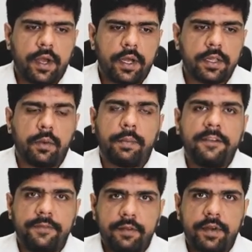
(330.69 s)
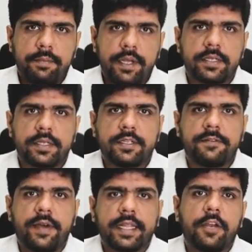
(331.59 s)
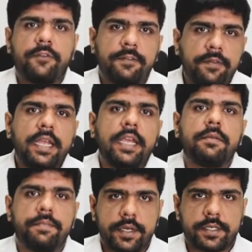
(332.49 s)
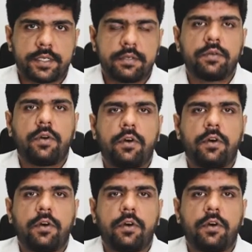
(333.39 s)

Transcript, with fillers: Uh, my favorite piece is the fact that 58% of